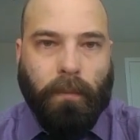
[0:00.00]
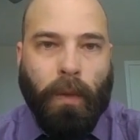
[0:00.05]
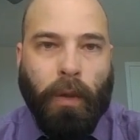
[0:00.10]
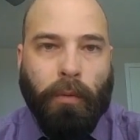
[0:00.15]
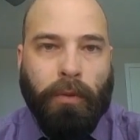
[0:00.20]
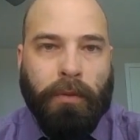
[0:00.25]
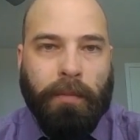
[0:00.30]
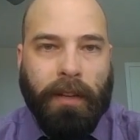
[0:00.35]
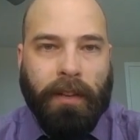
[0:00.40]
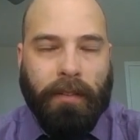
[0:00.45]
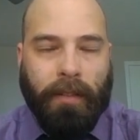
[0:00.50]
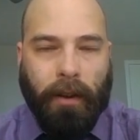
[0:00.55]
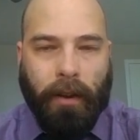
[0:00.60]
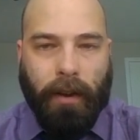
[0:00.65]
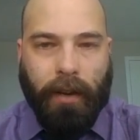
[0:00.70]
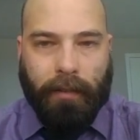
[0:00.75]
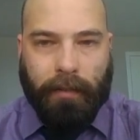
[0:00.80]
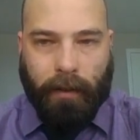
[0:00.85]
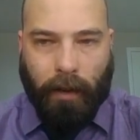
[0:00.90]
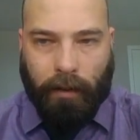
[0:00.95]
which means they're
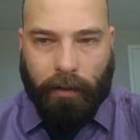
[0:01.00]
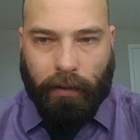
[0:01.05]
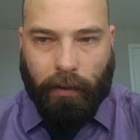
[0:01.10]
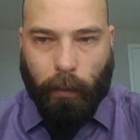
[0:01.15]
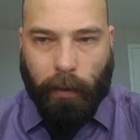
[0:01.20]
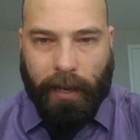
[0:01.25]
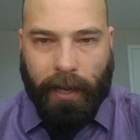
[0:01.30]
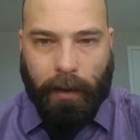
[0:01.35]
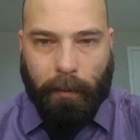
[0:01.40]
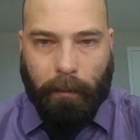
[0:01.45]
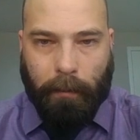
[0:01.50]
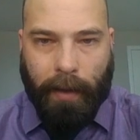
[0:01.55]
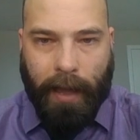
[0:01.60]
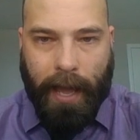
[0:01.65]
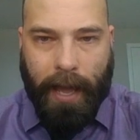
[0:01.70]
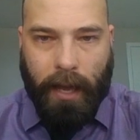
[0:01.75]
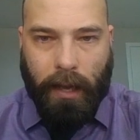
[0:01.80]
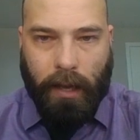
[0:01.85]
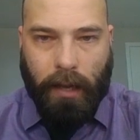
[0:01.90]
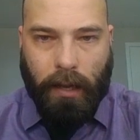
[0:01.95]
going to start swinging
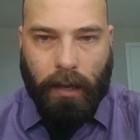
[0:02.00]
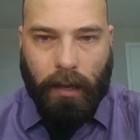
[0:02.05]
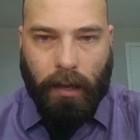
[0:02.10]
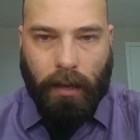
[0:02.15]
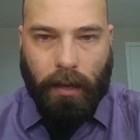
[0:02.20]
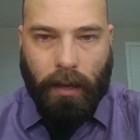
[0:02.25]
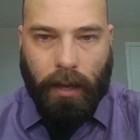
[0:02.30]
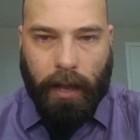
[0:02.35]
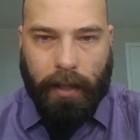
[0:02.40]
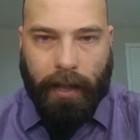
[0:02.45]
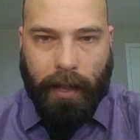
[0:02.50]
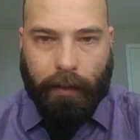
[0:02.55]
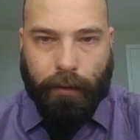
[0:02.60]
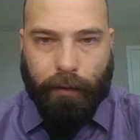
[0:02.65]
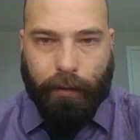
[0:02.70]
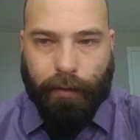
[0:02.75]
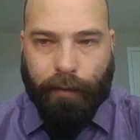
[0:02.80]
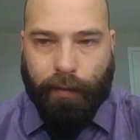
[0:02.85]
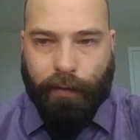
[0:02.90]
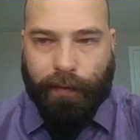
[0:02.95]
back, and
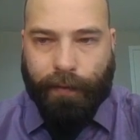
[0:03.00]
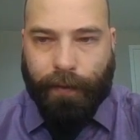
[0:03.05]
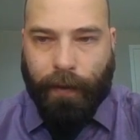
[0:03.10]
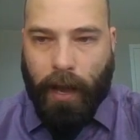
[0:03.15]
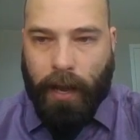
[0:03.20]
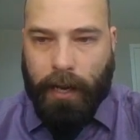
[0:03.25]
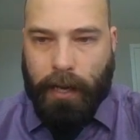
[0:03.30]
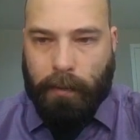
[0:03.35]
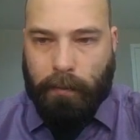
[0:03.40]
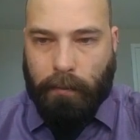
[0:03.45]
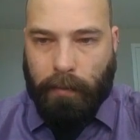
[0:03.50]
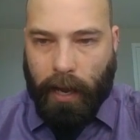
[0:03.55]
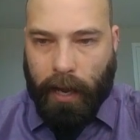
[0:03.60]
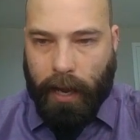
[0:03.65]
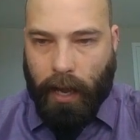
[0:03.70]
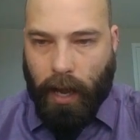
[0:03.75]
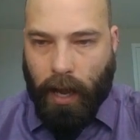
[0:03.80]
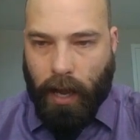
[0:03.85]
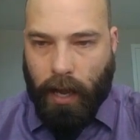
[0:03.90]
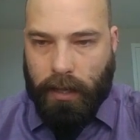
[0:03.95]
that's fine
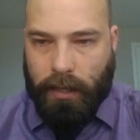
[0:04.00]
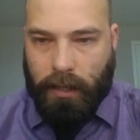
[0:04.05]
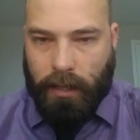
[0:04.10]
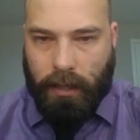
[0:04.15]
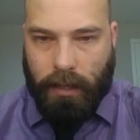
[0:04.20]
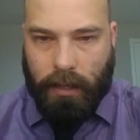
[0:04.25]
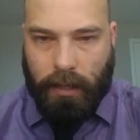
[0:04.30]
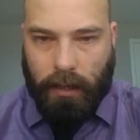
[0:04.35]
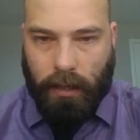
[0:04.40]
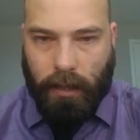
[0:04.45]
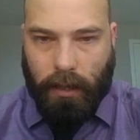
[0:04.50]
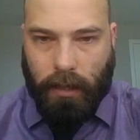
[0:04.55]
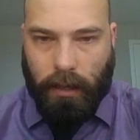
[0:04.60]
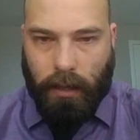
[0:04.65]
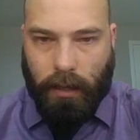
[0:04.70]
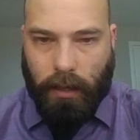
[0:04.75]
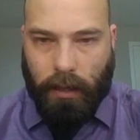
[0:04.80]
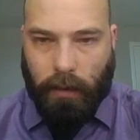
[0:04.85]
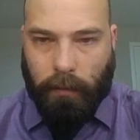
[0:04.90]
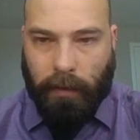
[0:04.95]
by us,
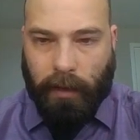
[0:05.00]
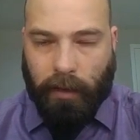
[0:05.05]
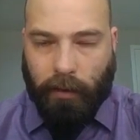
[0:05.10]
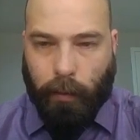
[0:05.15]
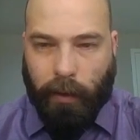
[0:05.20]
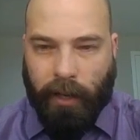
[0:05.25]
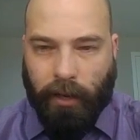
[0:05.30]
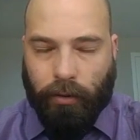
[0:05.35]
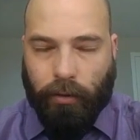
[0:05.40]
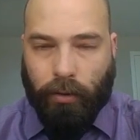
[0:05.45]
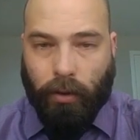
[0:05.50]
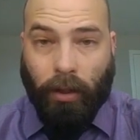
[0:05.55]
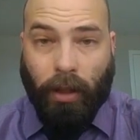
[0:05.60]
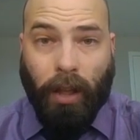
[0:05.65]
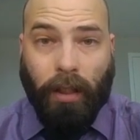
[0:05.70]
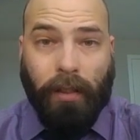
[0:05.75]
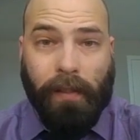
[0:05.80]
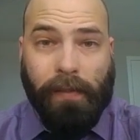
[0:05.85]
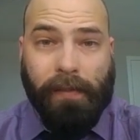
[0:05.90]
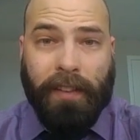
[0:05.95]
because we control
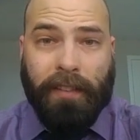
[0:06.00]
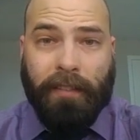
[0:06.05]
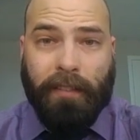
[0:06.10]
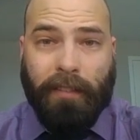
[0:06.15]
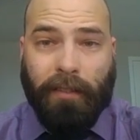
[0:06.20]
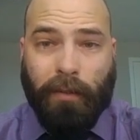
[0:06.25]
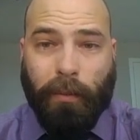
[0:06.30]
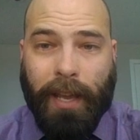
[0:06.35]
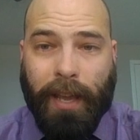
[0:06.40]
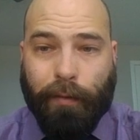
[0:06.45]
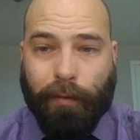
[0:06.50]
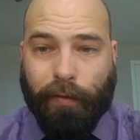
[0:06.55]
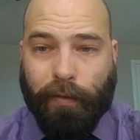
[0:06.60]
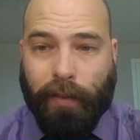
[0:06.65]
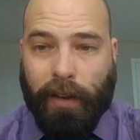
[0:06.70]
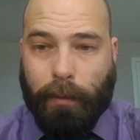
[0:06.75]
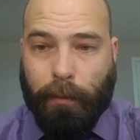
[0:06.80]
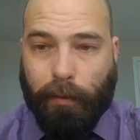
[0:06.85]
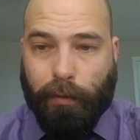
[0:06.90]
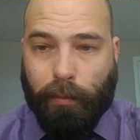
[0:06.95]
all of this, so we have
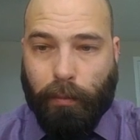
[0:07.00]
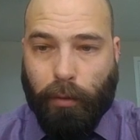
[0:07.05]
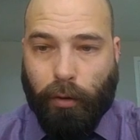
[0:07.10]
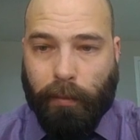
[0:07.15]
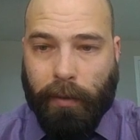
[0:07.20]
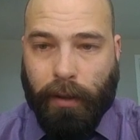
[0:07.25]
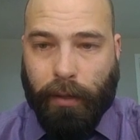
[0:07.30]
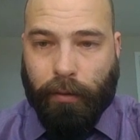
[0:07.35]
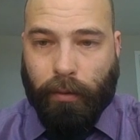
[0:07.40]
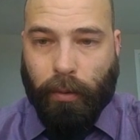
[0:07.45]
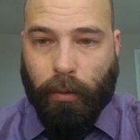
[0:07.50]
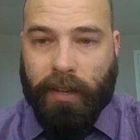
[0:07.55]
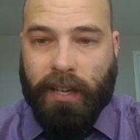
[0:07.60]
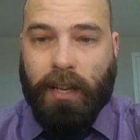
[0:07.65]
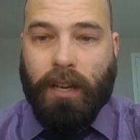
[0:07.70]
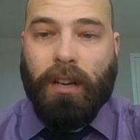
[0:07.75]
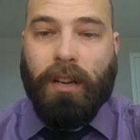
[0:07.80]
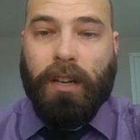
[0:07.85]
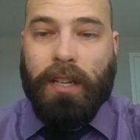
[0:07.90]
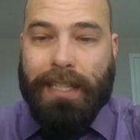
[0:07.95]
freedom of movement through
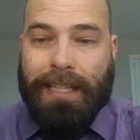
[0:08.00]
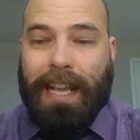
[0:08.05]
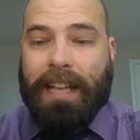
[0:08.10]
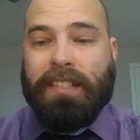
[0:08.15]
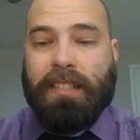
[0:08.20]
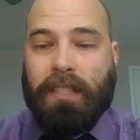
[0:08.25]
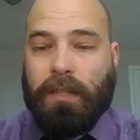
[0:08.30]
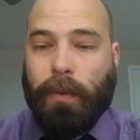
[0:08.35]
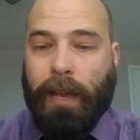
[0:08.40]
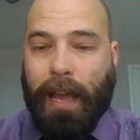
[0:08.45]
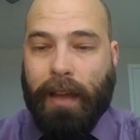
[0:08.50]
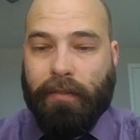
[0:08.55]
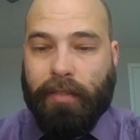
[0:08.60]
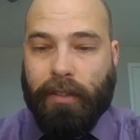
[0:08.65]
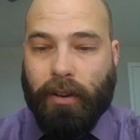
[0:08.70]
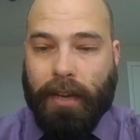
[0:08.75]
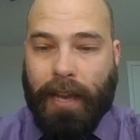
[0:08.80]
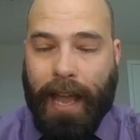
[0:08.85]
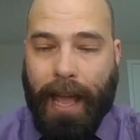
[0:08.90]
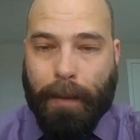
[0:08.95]
here. Yes, we have
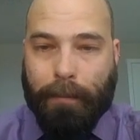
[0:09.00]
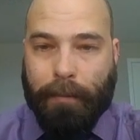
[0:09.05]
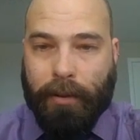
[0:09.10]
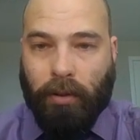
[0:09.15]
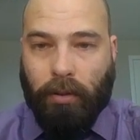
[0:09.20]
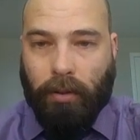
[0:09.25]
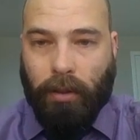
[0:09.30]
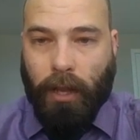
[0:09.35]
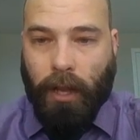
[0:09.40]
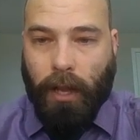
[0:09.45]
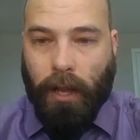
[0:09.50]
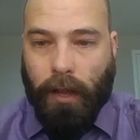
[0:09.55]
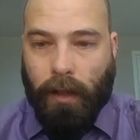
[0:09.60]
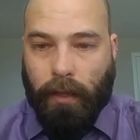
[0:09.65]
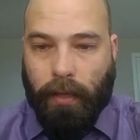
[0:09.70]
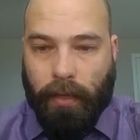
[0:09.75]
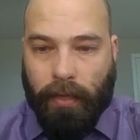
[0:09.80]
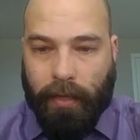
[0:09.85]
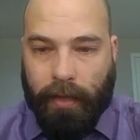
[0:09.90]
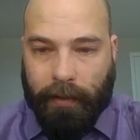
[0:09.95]
their capital.
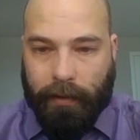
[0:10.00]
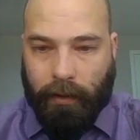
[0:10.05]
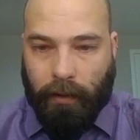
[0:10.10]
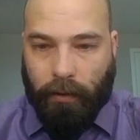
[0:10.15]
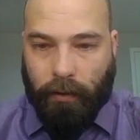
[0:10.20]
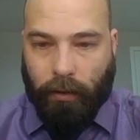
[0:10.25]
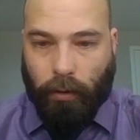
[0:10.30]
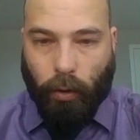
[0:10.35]
This is